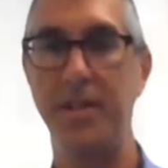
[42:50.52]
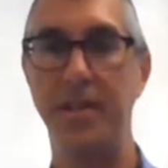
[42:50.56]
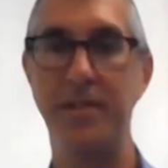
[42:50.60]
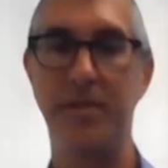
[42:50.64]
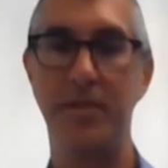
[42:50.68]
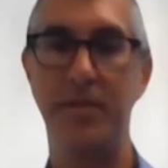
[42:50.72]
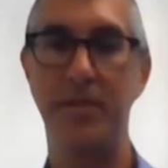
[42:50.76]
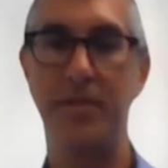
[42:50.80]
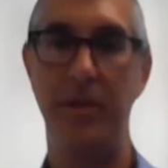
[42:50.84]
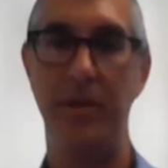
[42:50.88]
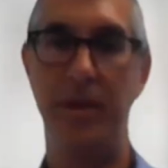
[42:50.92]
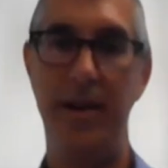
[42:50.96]
So
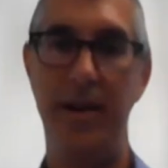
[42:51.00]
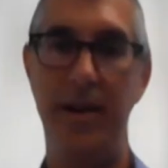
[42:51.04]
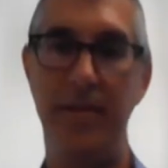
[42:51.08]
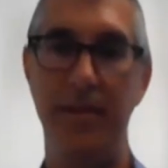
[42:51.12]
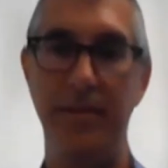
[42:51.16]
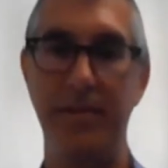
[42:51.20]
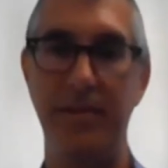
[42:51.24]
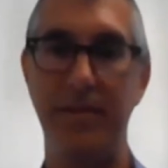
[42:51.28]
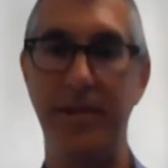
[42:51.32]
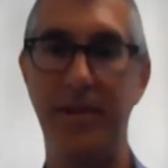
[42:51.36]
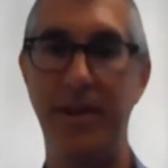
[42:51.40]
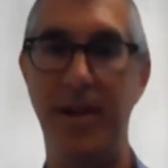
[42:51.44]
we had a
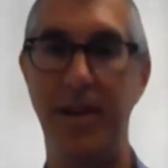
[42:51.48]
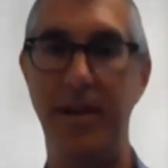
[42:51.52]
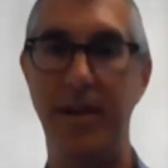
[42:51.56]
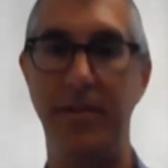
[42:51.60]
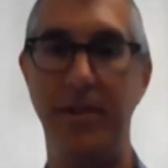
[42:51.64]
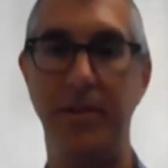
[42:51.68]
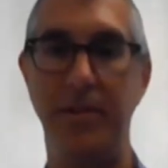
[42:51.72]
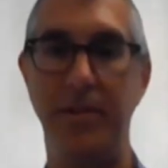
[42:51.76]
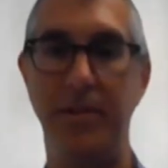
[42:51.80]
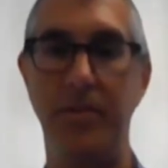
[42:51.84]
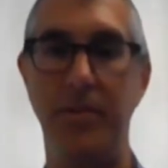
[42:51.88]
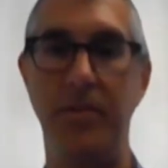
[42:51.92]
kind of a
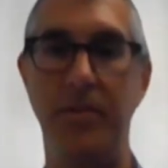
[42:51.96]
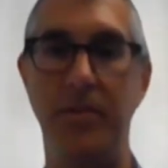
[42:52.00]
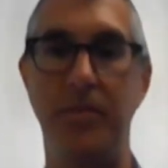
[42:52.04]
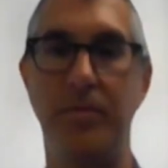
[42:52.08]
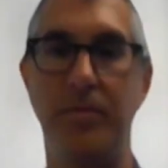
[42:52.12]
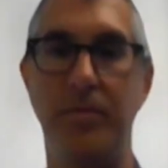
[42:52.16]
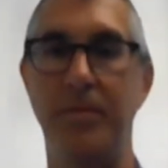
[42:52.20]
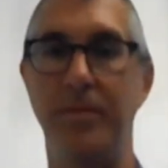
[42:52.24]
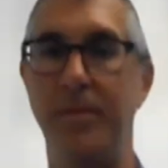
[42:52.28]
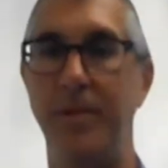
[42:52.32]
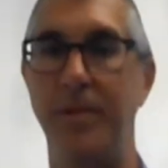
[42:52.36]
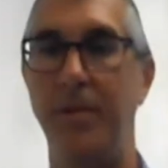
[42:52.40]
new
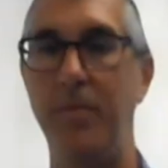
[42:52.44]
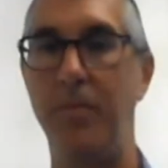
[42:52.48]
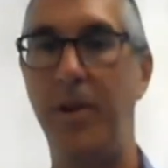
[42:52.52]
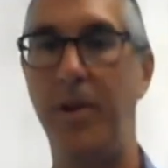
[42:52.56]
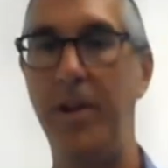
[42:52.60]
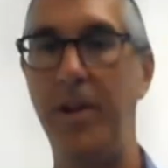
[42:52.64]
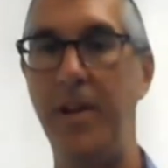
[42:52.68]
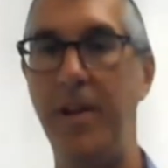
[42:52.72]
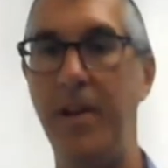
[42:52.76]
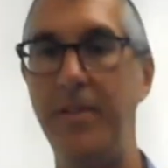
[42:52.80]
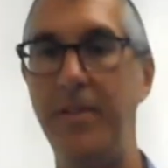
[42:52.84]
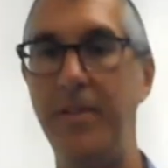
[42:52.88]

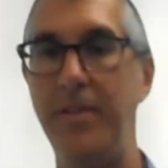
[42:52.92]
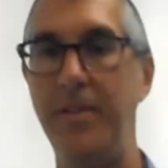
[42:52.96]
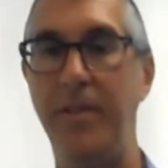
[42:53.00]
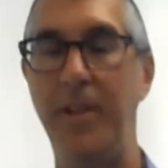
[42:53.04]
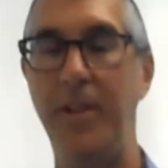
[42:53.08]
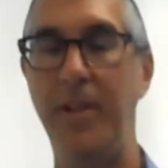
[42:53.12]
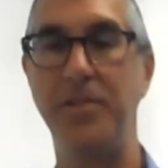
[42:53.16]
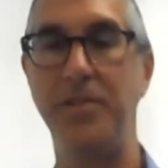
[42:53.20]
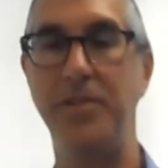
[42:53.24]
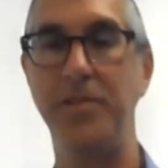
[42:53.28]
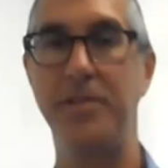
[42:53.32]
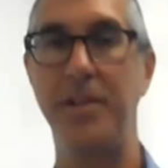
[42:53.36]
array of
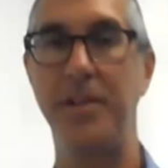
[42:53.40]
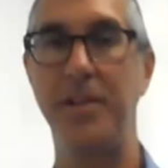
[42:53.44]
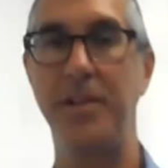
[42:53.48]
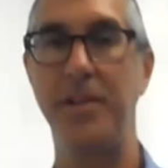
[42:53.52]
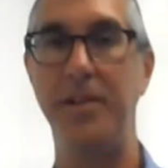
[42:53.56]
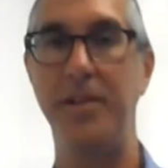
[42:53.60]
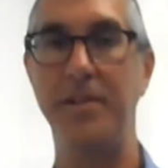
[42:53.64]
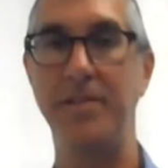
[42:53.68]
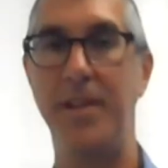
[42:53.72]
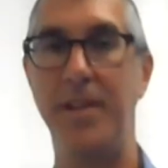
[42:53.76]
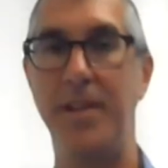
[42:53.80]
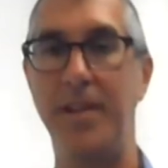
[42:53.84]

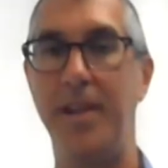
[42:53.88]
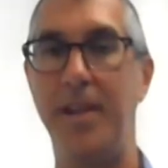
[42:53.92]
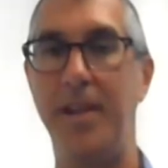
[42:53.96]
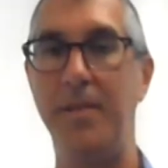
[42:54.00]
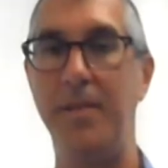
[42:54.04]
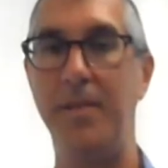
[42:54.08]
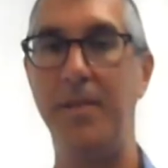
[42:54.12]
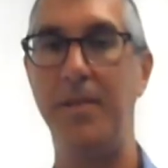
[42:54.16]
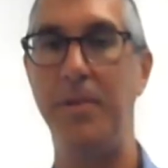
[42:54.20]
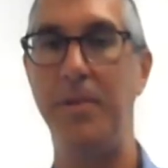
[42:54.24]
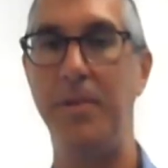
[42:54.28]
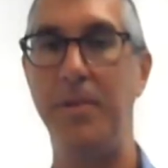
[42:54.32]
legislators that
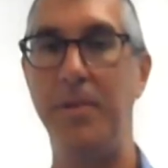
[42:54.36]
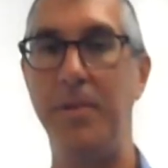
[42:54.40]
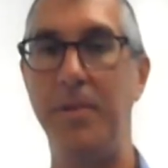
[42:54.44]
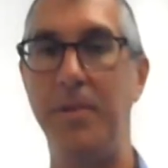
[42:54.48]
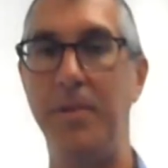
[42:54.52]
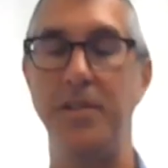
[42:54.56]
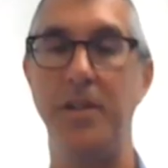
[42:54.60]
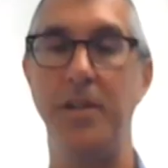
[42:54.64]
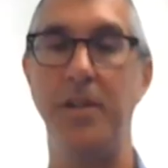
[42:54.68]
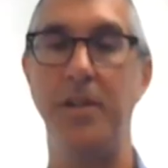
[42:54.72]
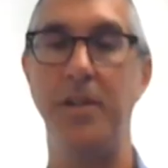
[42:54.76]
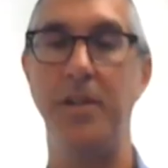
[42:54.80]
came in this
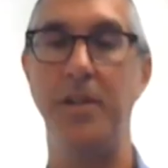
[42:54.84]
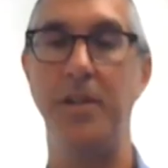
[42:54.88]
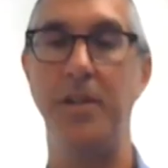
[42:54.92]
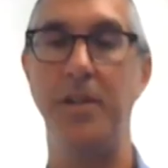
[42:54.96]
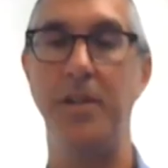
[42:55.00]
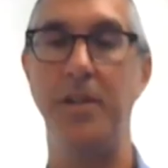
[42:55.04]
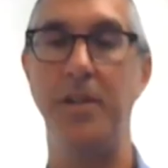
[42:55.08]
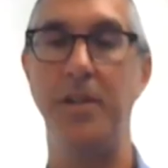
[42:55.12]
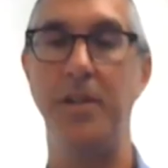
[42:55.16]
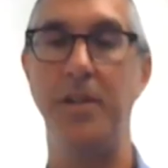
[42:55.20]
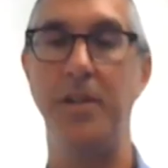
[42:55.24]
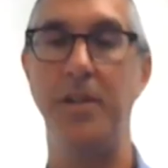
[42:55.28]
year.
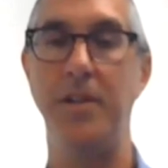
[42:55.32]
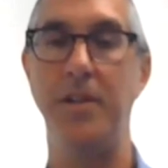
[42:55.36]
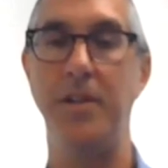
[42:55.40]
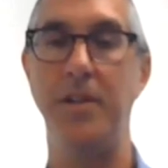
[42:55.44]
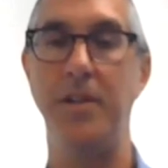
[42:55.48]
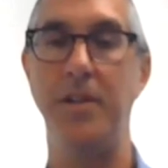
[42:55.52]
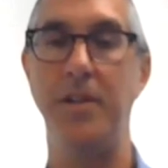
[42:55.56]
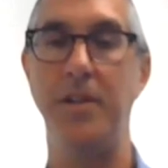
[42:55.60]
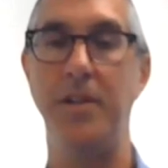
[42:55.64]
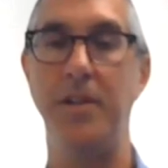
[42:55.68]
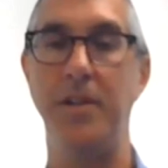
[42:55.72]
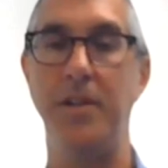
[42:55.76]

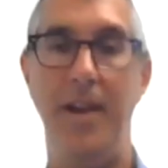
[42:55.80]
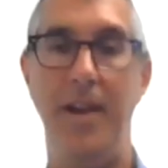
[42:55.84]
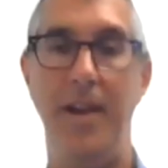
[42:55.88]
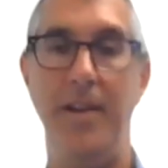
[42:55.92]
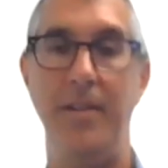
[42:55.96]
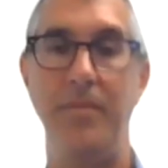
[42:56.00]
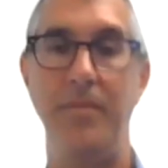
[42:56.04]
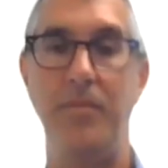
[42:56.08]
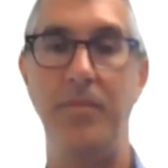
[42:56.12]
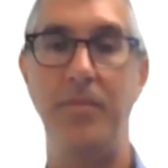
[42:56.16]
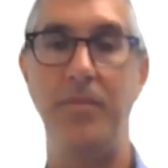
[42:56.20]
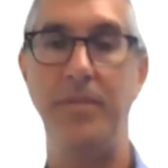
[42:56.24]

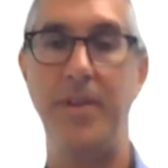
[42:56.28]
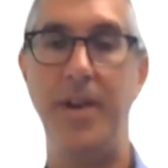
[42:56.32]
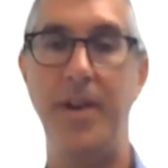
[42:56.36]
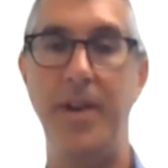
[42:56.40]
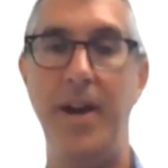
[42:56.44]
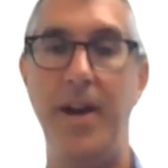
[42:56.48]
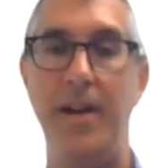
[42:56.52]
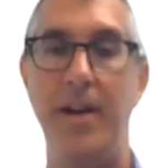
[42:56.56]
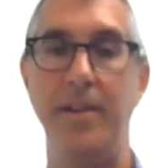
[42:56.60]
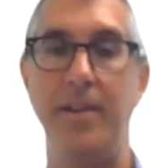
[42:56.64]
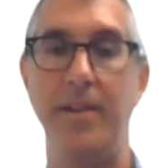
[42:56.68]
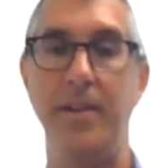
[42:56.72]
And we've
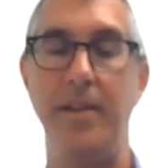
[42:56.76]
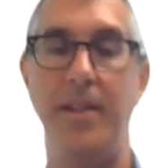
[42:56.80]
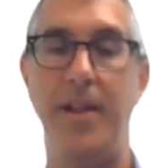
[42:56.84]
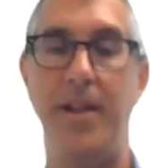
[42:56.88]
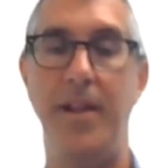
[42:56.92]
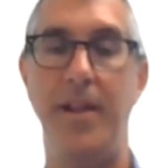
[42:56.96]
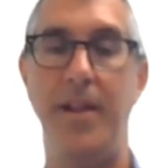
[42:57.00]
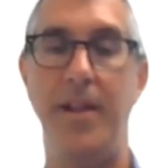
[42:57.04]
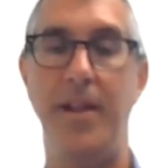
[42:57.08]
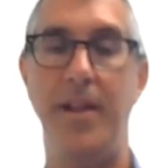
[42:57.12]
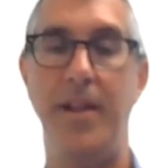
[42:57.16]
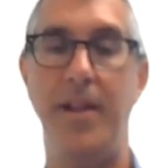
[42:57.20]
gotten a
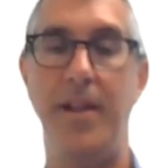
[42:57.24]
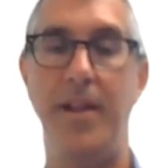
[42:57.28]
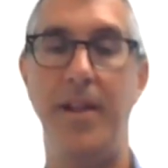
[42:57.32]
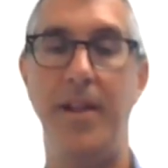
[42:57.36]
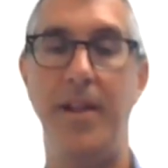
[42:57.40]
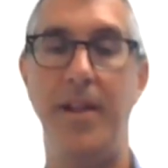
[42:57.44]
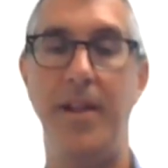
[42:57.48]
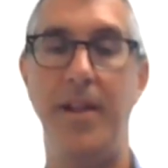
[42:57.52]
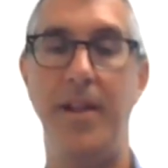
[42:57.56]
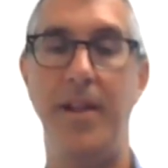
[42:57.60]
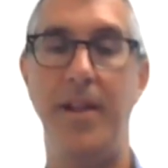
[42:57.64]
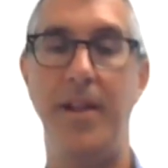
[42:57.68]
lot of
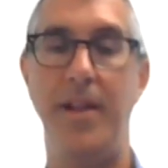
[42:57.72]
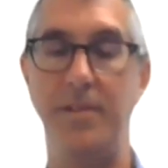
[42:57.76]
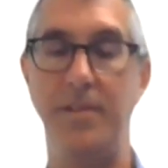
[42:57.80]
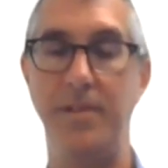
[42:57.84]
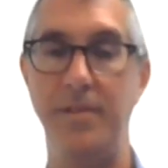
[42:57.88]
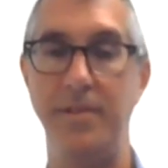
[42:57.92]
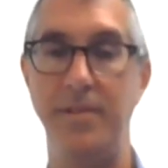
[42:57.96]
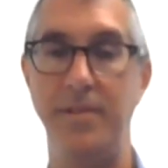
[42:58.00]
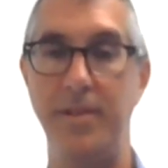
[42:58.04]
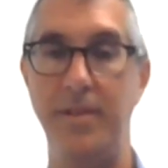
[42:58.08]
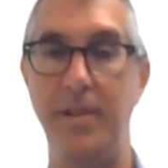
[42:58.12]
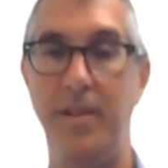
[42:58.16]

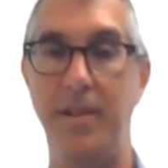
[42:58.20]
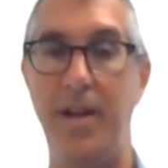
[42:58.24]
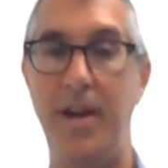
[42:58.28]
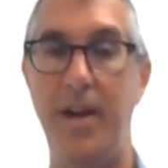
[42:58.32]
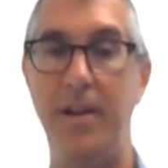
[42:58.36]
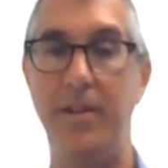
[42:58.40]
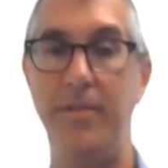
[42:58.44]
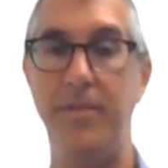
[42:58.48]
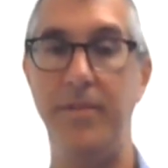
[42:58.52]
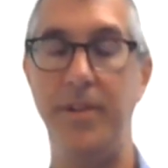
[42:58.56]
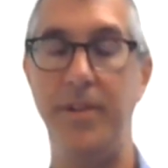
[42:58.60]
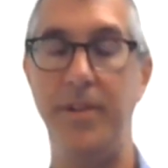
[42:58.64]
questions and a lot
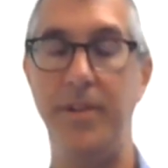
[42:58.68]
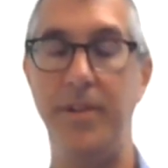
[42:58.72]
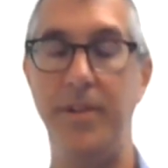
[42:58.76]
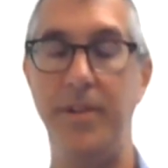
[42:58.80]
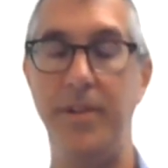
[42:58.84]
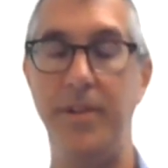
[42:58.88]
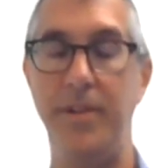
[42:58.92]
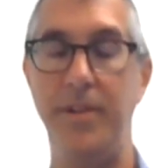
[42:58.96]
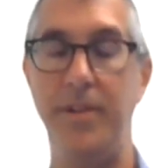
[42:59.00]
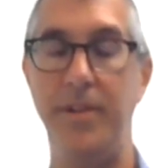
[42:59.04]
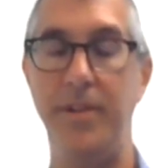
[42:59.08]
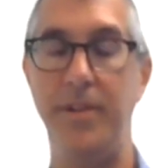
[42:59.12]
of
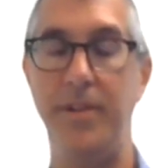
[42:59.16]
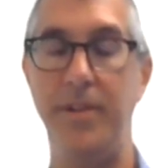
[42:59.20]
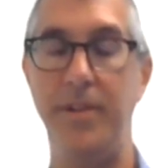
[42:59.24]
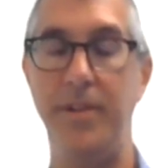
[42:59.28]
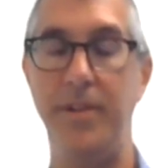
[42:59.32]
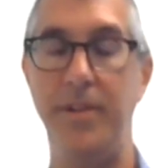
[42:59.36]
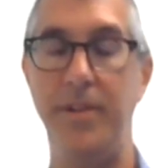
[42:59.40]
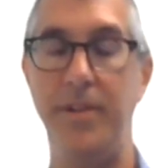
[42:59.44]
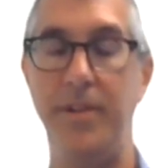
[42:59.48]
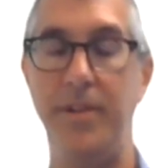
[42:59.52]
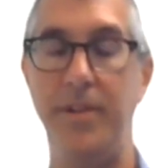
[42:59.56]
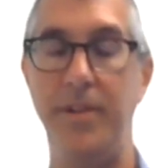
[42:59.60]
interest,
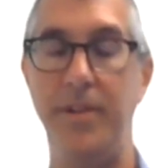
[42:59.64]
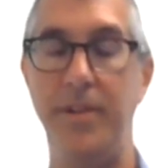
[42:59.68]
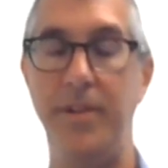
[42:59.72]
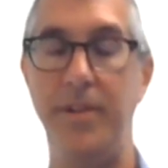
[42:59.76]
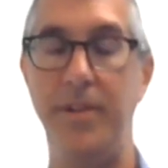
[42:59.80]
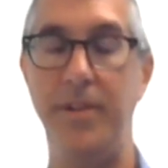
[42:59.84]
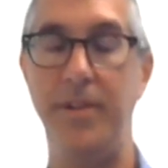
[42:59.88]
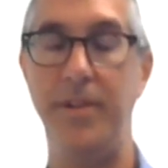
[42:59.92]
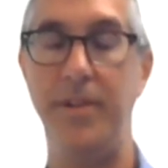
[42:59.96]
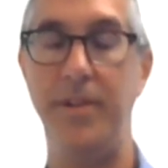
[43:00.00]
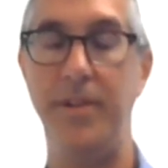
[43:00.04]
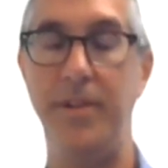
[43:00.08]

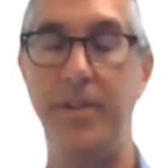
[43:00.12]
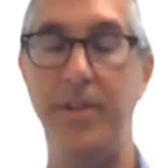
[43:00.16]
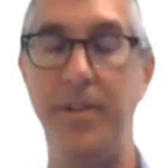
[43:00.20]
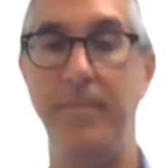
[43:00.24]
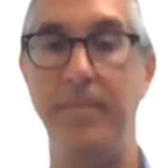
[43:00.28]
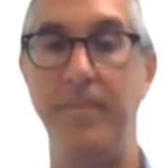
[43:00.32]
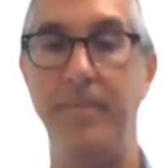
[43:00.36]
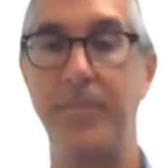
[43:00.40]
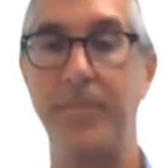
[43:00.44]
um,